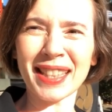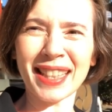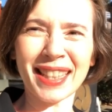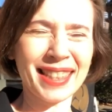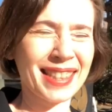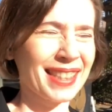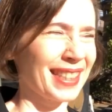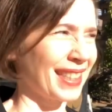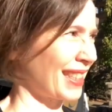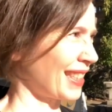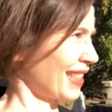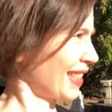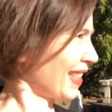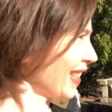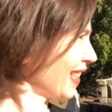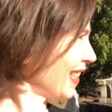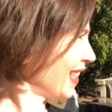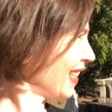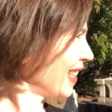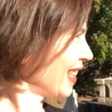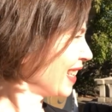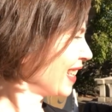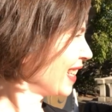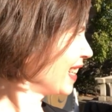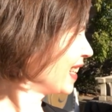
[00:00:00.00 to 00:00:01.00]
Yes,
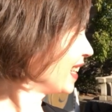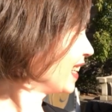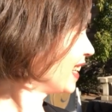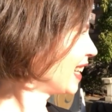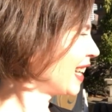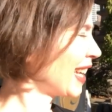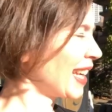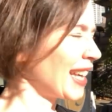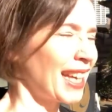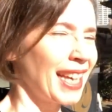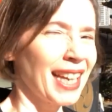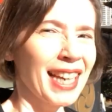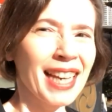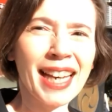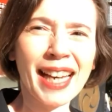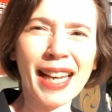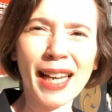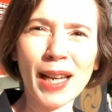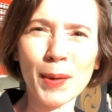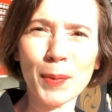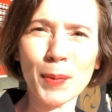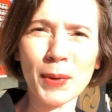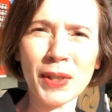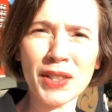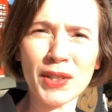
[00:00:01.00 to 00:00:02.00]

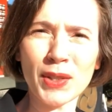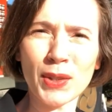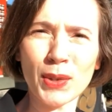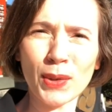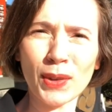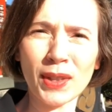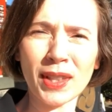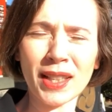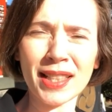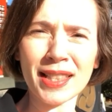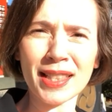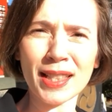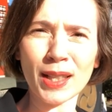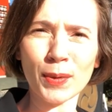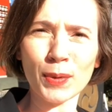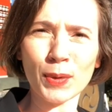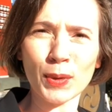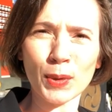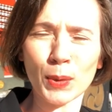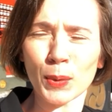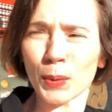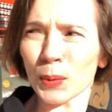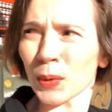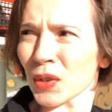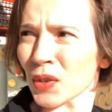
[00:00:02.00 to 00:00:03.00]
I will do that
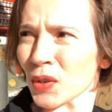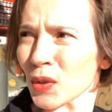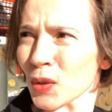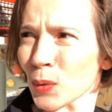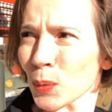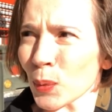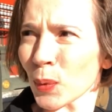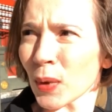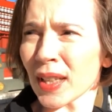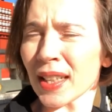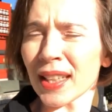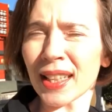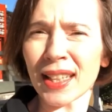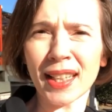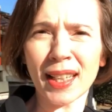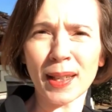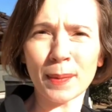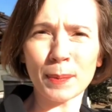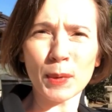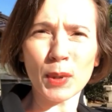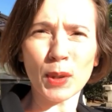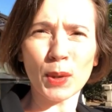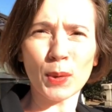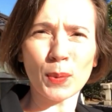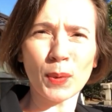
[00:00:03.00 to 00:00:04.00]
afterwards when
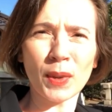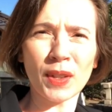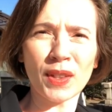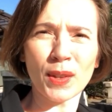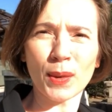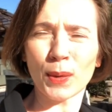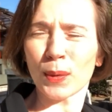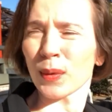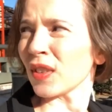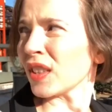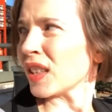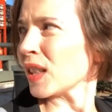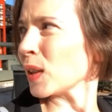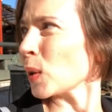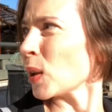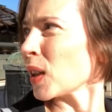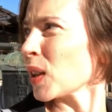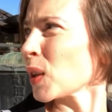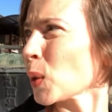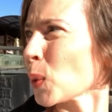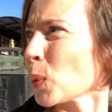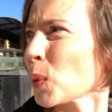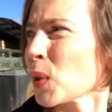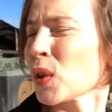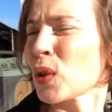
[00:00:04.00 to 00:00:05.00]
I'm done with the video. I
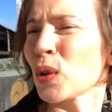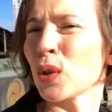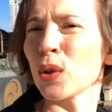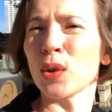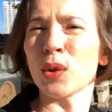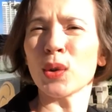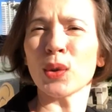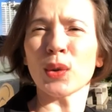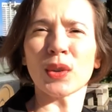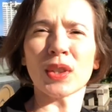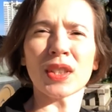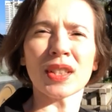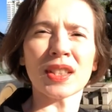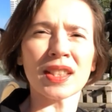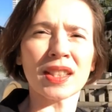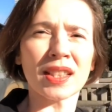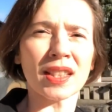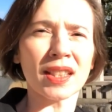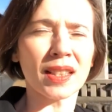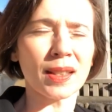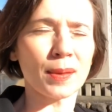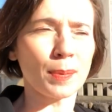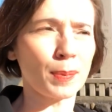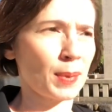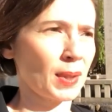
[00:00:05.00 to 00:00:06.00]
don't want to do it
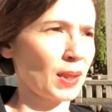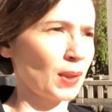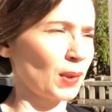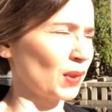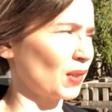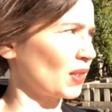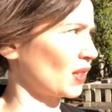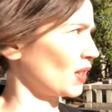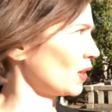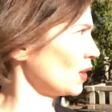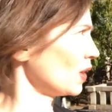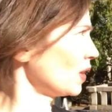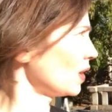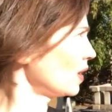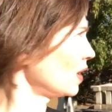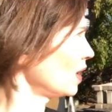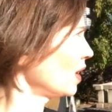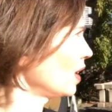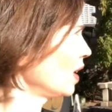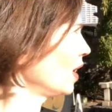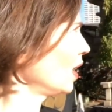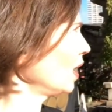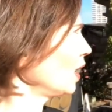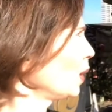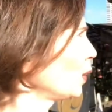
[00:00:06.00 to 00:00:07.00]
because you're
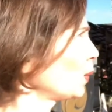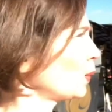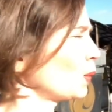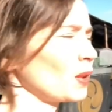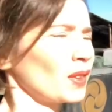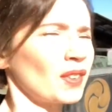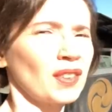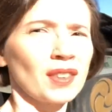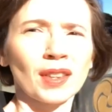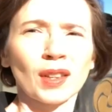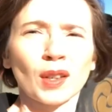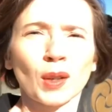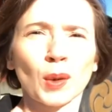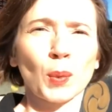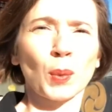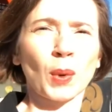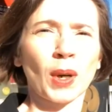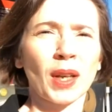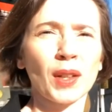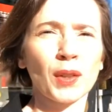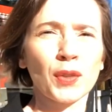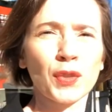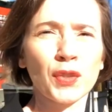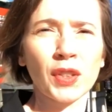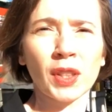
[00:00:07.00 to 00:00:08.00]
with
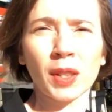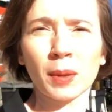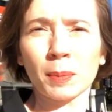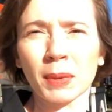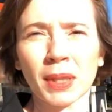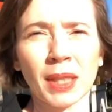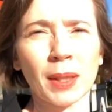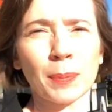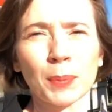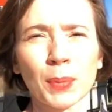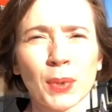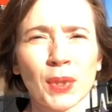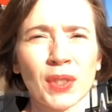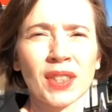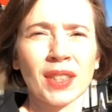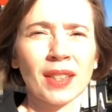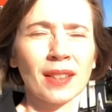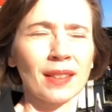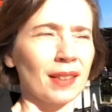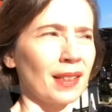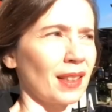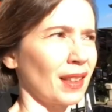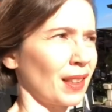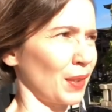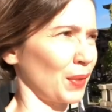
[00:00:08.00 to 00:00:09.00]
while filming,
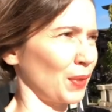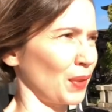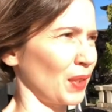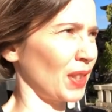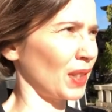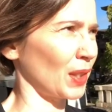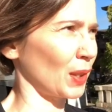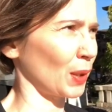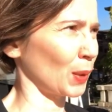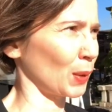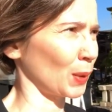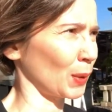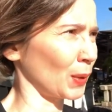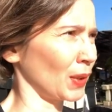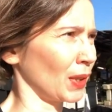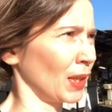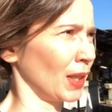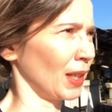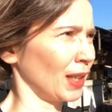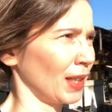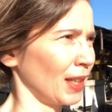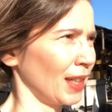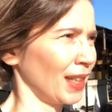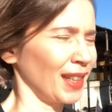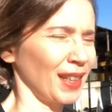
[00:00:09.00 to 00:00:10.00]
putting the video,
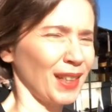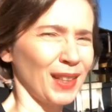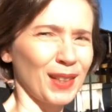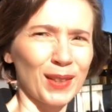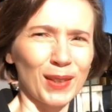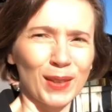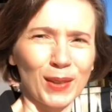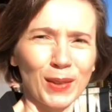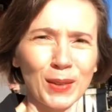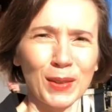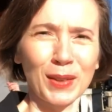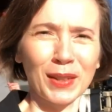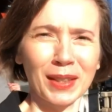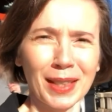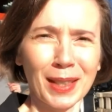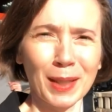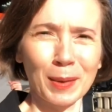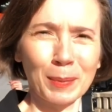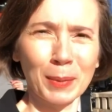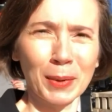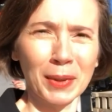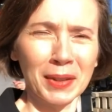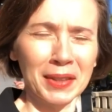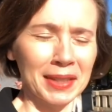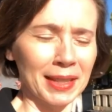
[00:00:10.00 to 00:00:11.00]
you know, the
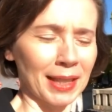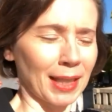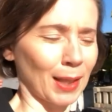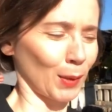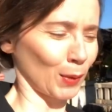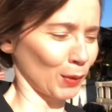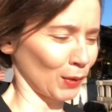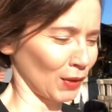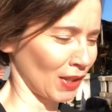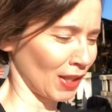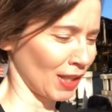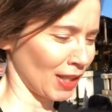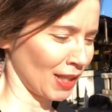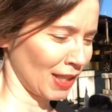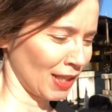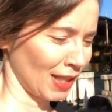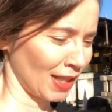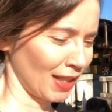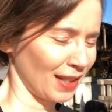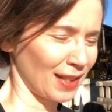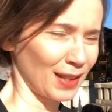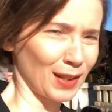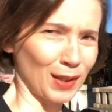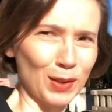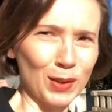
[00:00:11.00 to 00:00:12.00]
gimbal down,
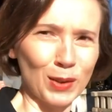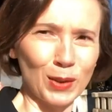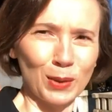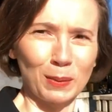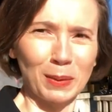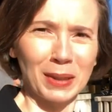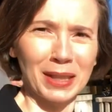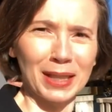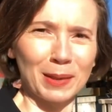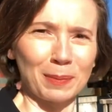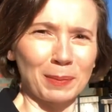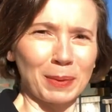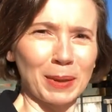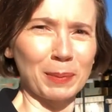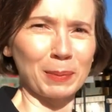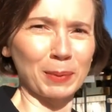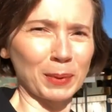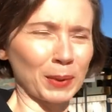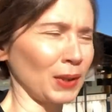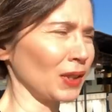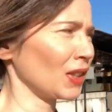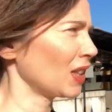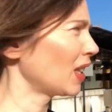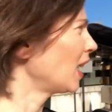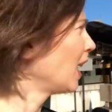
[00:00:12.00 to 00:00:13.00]
there are too many
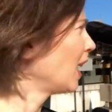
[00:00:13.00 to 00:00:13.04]
people.